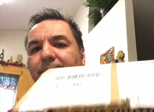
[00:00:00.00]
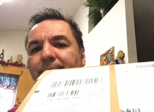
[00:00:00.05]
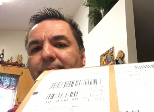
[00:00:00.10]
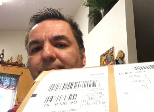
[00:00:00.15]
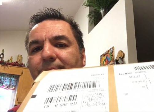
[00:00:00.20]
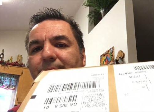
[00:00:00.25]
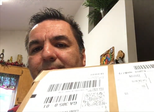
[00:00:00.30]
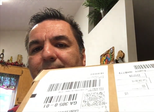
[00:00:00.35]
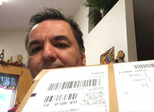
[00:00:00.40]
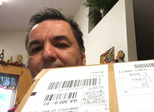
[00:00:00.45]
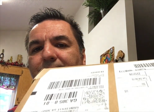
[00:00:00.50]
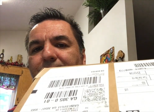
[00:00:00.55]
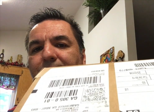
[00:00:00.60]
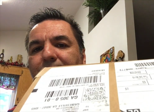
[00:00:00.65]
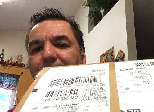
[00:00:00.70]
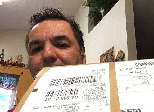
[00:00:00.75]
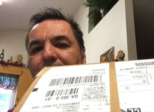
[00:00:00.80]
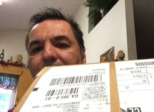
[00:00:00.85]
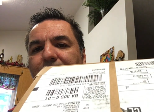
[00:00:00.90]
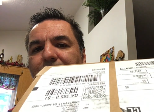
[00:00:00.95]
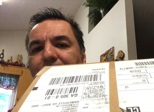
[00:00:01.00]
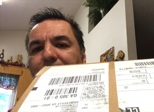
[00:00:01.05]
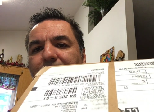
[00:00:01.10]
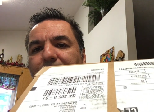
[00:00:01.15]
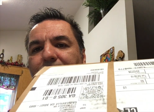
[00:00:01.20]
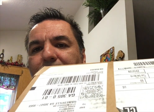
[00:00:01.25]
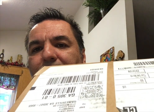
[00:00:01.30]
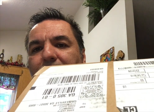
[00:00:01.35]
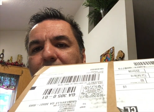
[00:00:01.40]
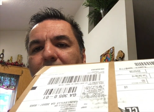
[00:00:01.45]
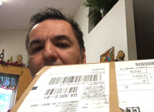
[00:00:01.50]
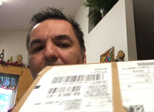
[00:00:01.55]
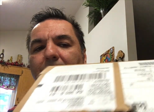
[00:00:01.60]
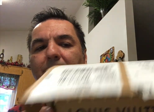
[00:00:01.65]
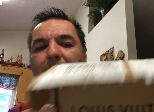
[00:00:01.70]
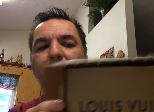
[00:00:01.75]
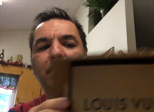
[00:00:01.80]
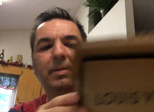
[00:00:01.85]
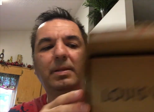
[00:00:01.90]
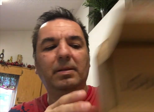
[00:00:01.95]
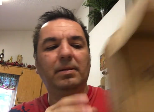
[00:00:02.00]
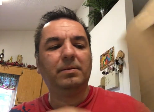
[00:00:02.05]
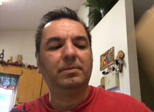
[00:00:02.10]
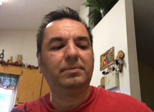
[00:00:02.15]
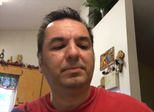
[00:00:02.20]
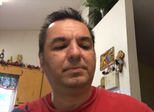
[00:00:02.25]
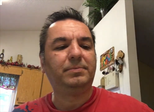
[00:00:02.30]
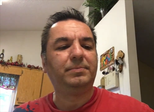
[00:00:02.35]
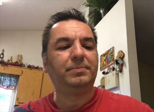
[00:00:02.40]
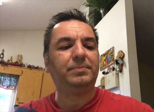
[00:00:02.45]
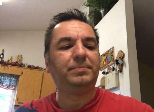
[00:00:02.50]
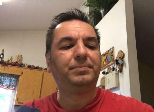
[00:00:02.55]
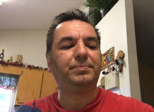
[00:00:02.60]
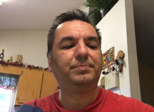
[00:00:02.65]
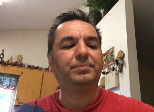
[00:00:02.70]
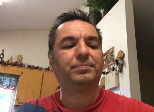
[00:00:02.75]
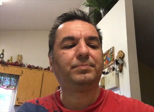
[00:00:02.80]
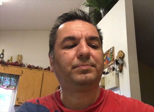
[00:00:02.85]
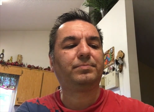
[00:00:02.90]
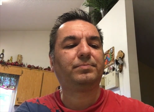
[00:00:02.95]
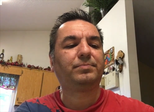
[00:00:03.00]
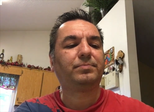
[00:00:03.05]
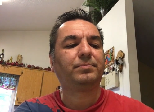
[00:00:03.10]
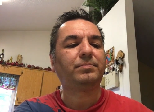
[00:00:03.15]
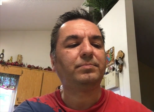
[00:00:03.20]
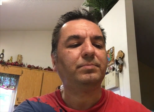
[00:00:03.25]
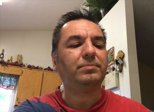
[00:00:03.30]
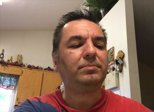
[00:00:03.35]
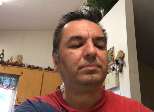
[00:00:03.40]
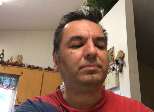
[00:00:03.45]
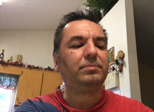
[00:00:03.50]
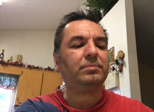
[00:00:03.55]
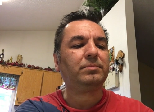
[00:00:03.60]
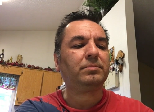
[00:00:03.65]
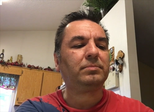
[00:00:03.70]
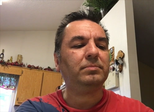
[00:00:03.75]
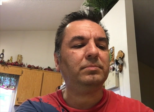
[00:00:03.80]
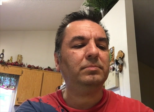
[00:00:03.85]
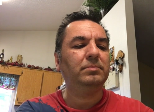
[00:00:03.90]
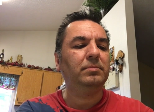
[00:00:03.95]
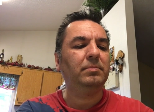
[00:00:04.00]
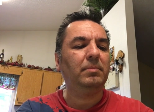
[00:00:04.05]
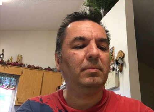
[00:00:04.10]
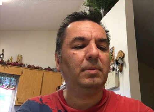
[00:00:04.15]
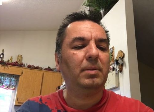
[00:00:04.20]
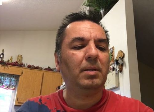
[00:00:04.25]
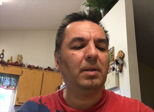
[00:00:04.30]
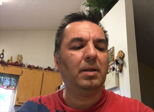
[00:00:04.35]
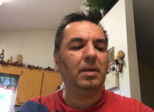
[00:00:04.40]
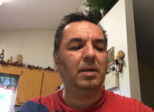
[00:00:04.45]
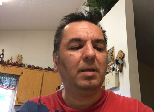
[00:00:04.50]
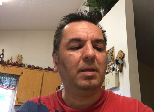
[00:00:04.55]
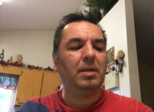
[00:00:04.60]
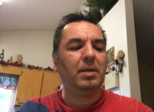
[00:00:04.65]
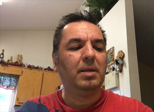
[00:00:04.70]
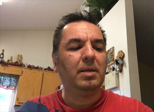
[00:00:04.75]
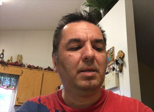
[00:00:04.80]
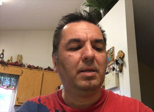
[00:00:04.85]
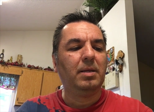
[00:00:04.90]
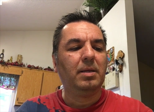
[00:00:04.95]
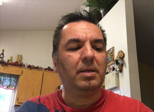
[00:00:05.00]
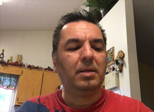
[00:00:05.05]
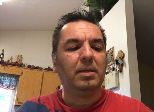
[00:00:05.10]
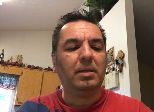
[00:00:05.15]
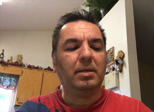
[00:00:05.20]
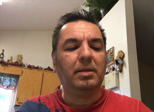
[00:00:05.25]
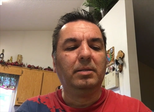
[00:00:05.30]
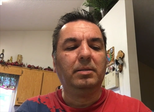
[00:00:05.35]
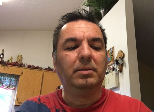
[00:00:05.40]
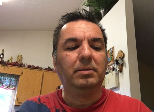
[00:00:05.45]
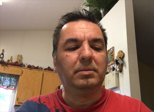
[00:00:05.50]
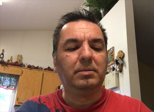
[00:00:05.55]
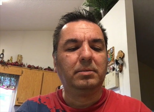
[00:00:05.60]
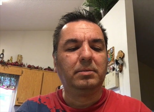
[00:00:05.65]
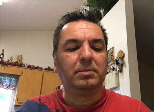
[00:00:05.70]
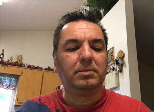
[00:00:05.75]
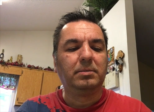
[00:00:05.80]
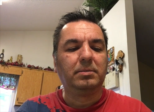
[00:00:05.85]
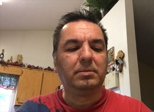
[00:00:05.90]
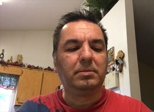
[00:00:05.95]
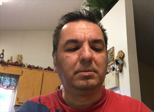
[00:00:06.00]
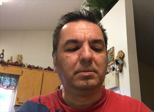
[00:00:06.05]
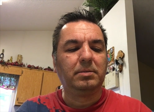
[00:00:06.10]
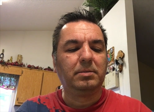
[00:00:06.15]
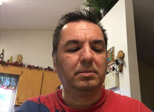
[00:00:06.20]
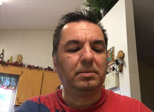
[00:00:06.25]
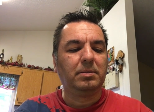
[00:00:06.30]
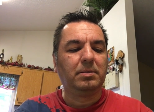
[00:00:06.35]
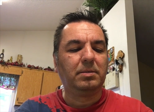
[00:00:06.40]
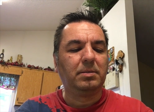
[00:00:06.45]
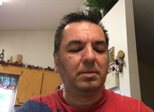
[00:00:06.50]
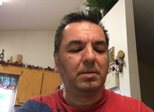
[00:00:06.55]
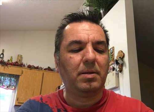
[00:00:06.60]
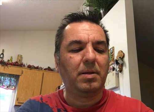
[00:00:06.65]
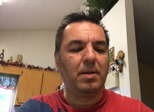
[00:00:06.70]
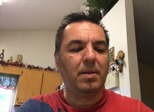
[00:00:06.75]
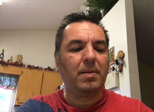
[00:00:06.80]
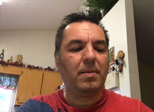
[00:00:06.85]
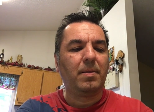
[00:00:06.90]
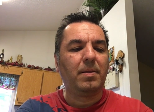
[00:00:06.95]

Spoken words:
Nothing is said.